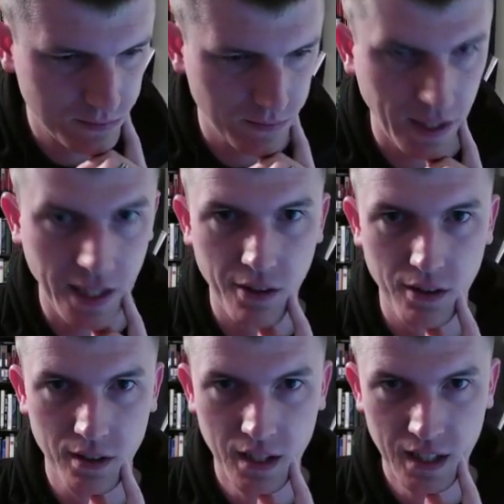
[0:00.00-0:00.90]
Error
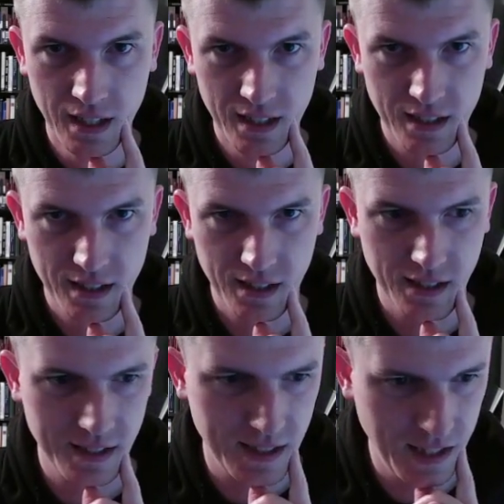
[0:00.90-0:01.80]
is
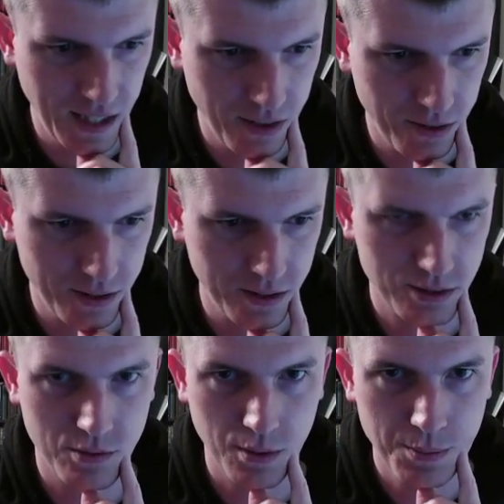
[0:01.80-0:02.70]
the error
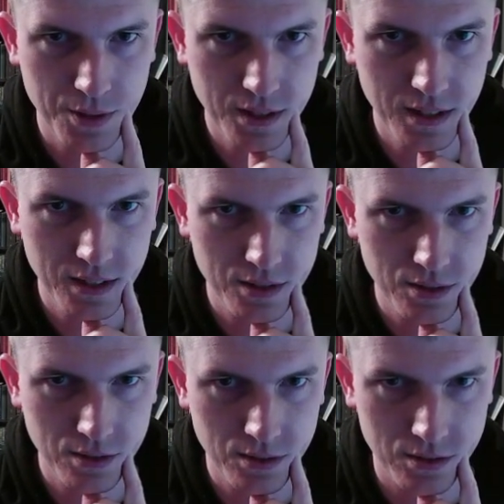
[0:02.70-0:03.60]
description
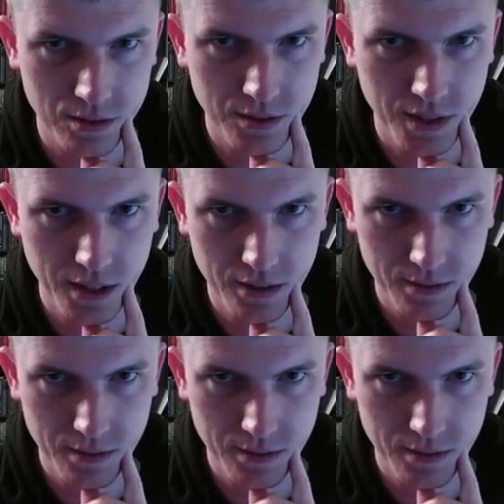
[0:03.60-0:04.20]
internal server error.